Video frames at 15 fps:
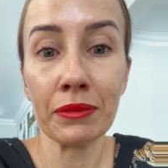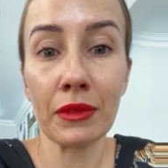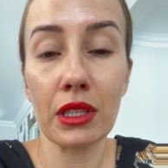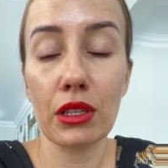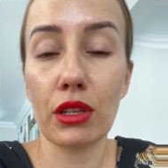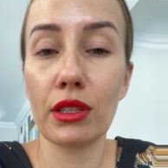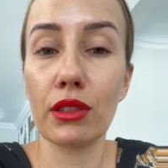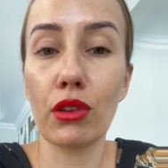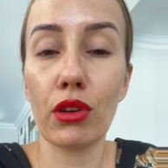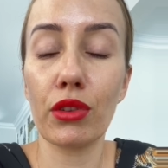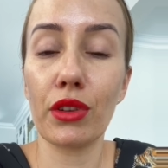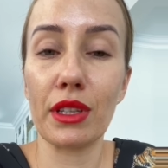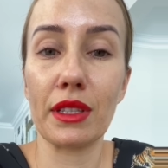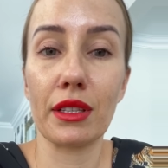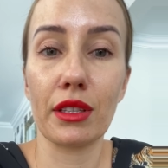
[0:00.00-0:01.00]
So it's not
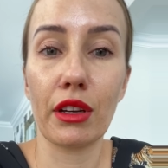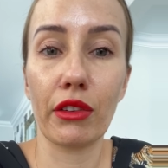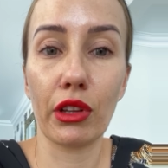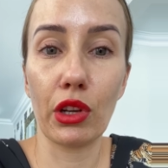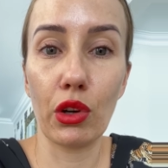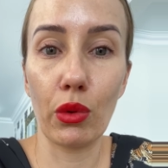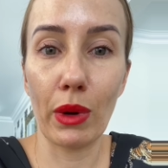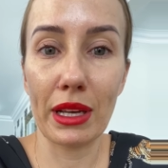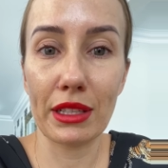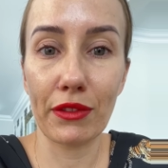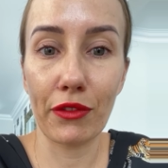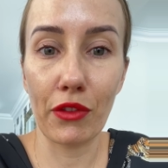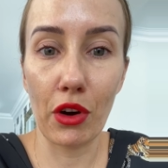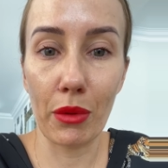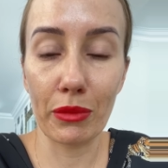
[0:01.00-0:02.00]
necessarily always
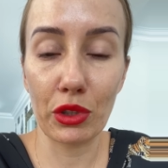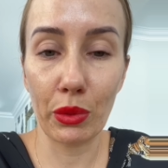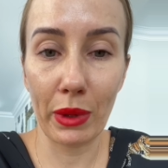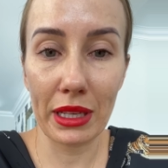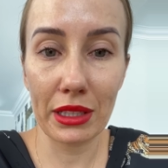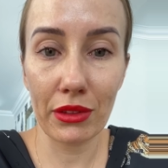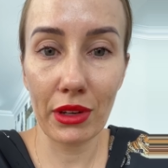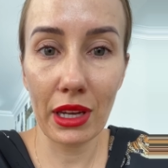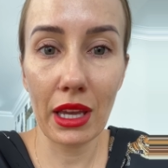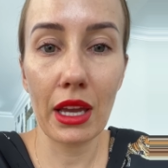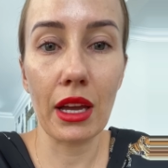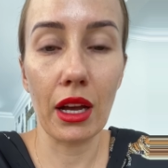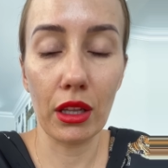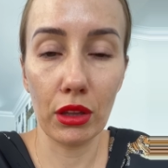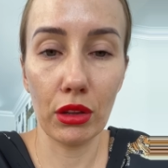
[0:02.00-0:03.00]
from tweezering.
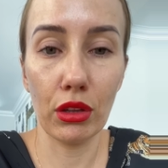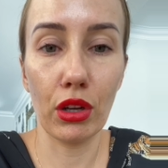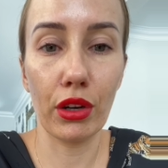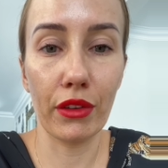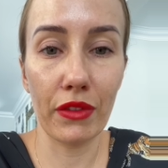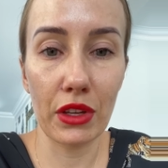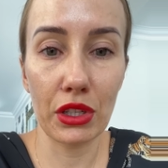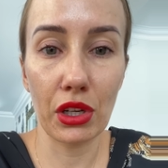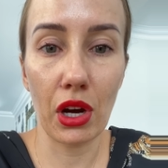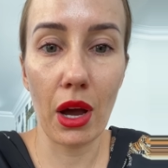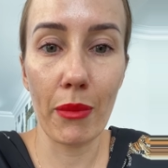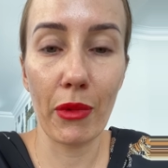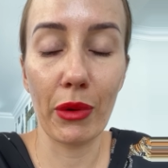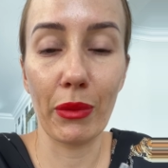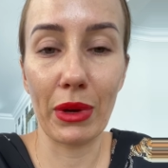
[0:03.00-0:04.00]
A lot of the
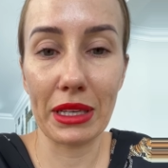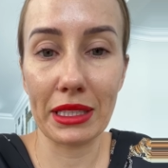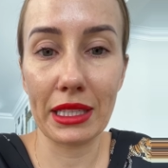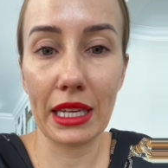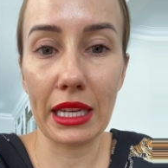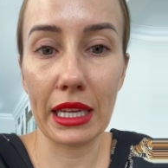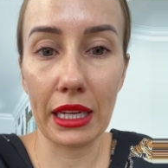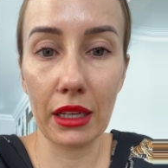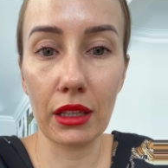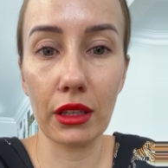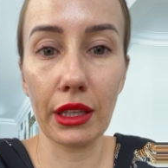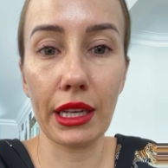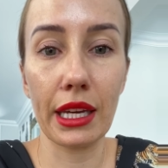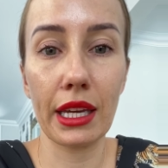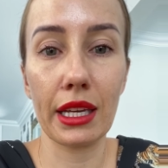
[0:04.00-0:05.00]
time when we see it in
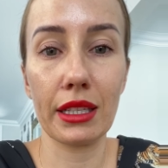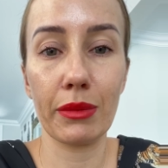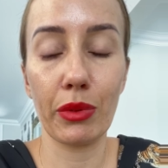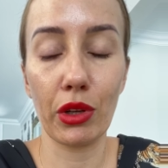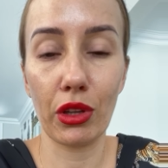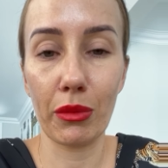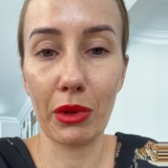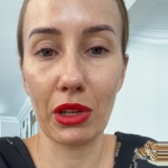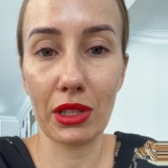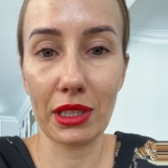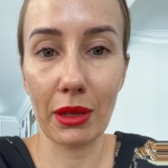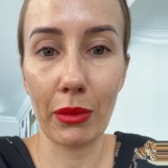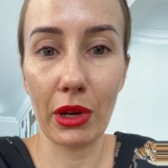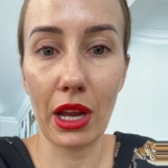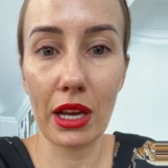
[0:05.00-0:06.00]
clinic is purely because
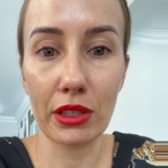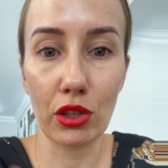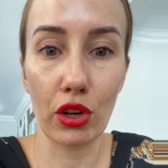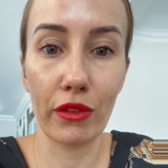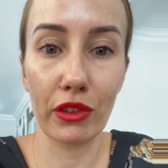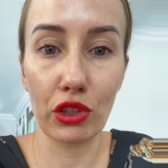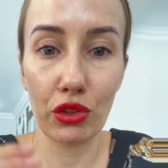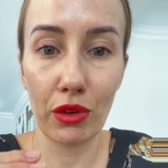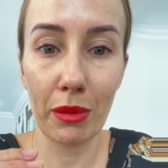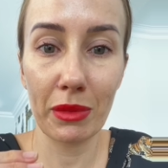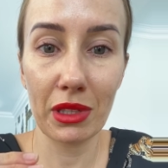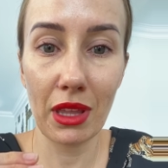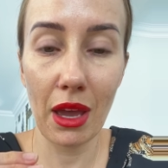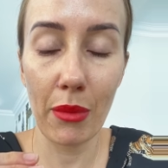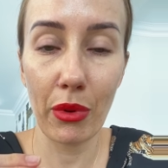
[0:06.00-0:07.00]
someone has over trimmed
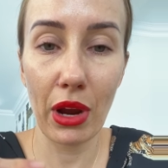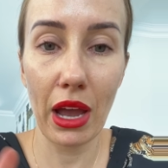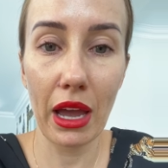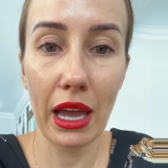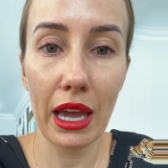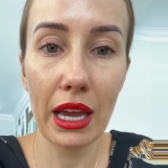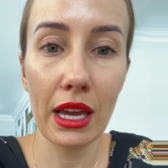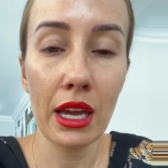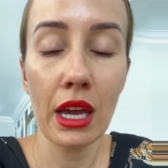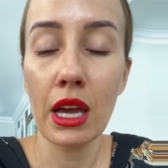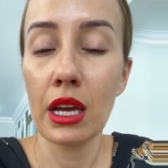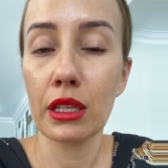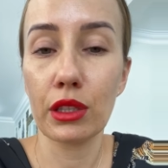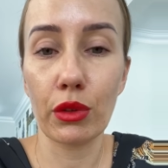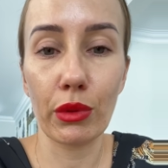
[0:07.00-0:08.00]
their brow hair.
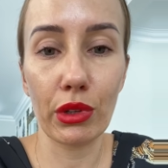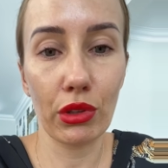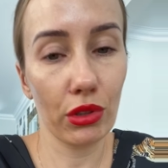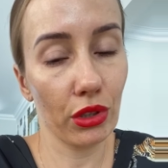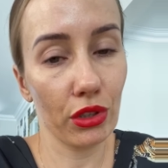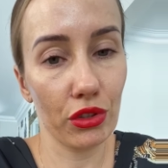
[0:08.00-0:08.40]
So we're not going